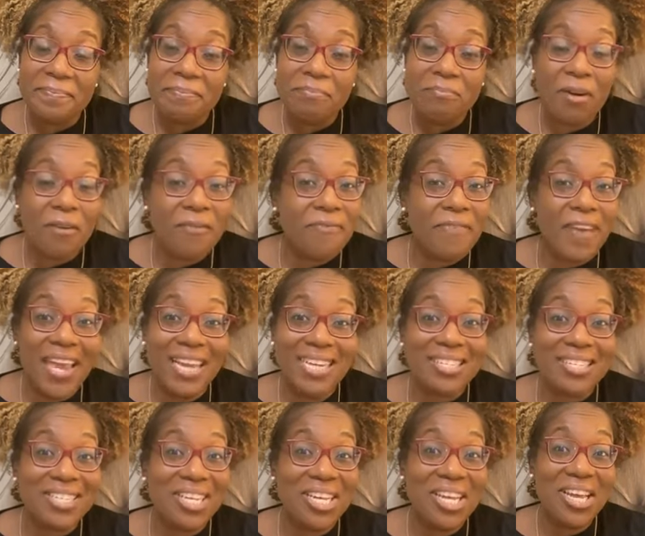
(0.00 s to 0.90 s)

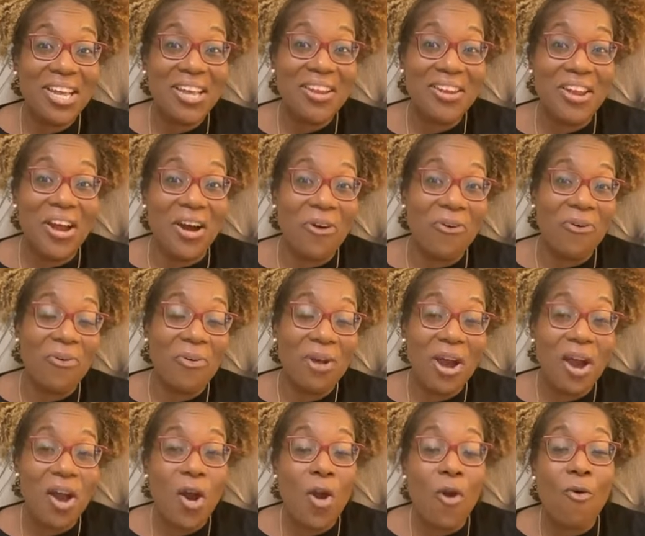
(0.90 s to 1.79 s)
Perfection? No.
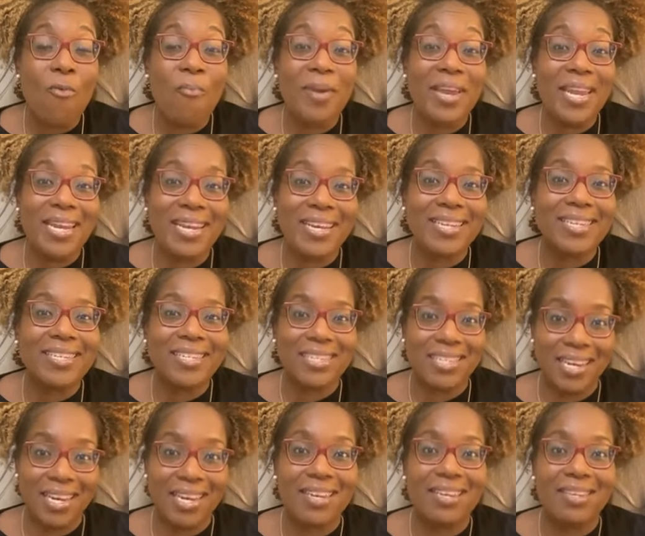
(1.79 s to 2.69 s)
Obedience?
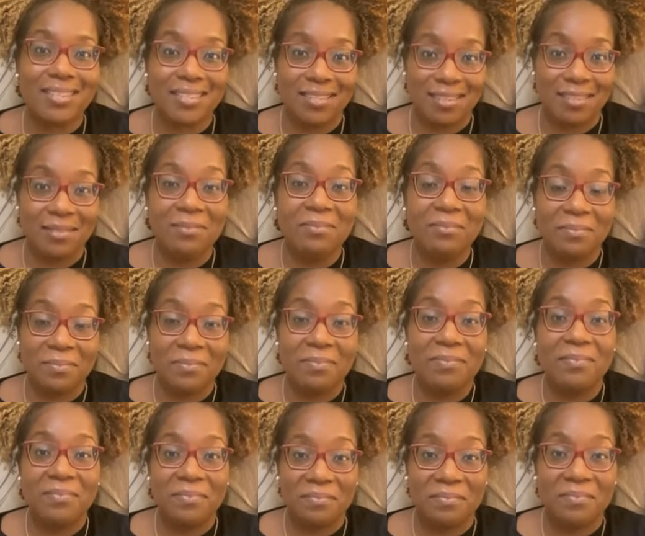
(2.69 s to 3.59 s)
Yes.
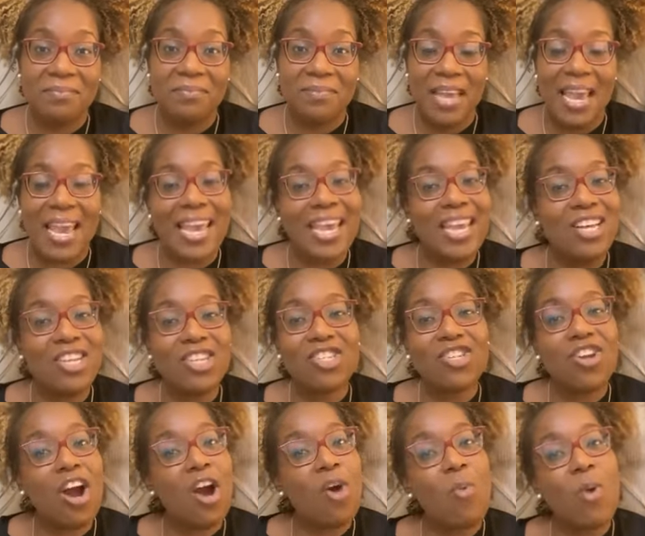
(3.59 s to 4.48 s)
And he'll
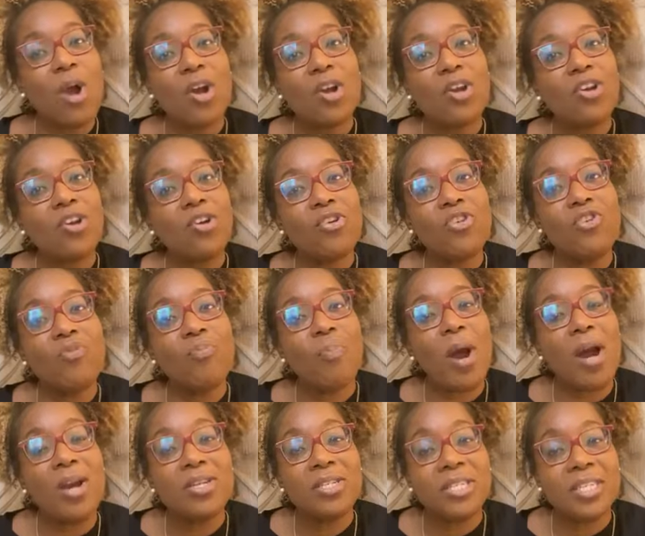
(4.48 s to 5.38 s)
start working on you
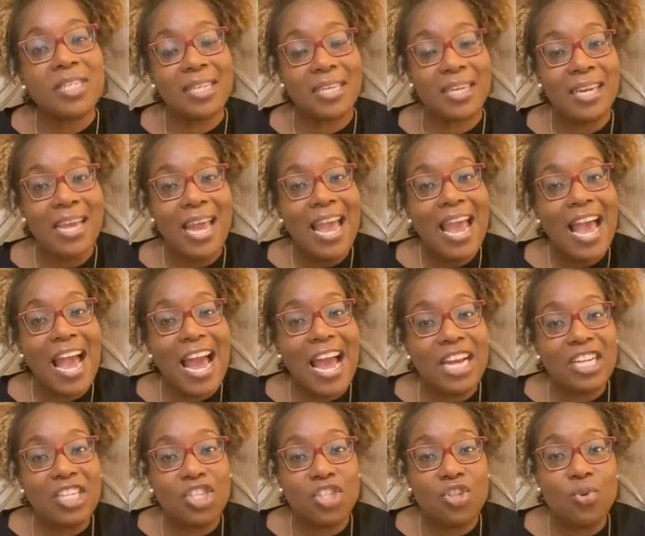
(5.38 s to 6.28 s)
personally
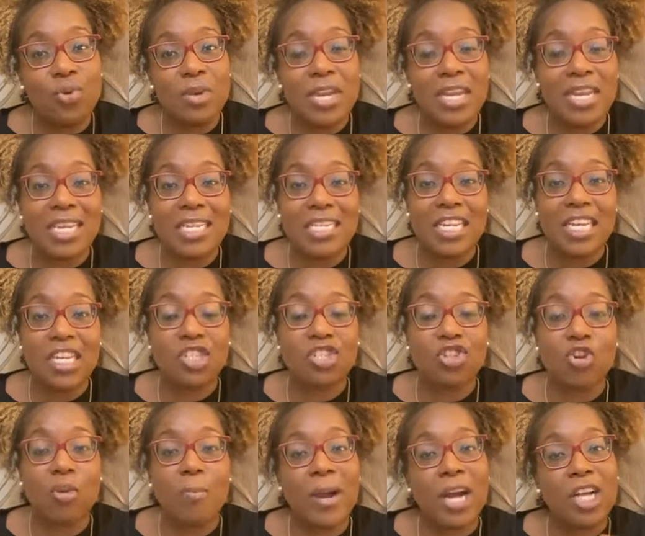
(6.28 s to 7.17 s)
as you get
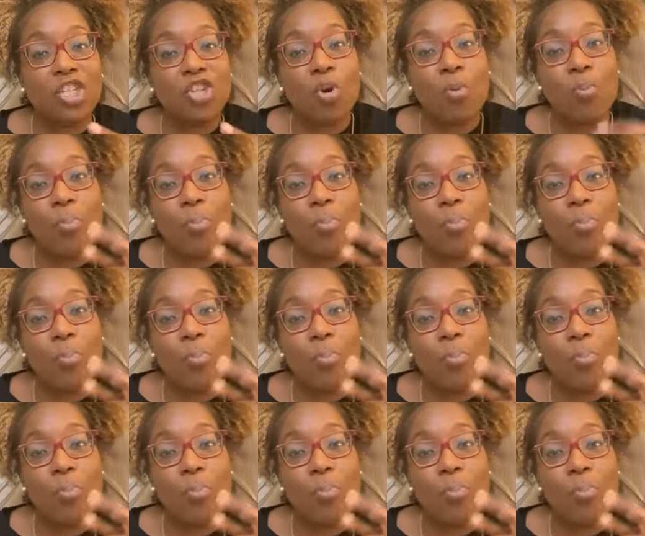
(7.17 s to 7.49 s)
intentional about your